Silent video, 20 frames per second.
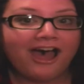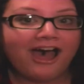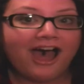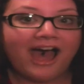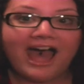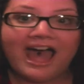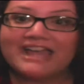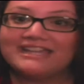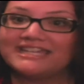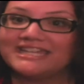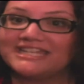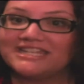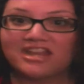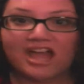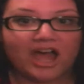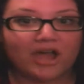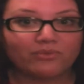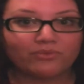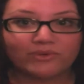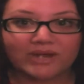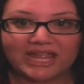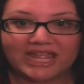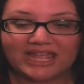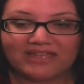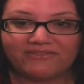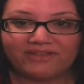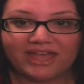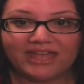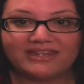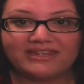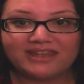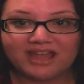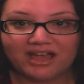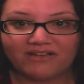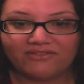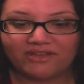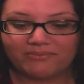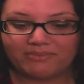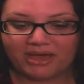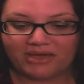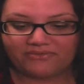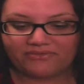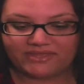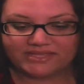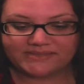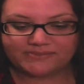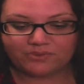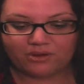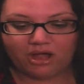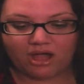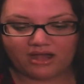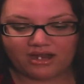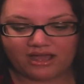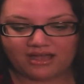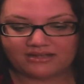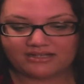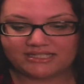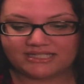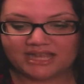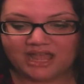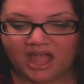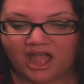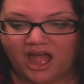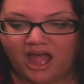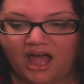I cannot rave enough about this product.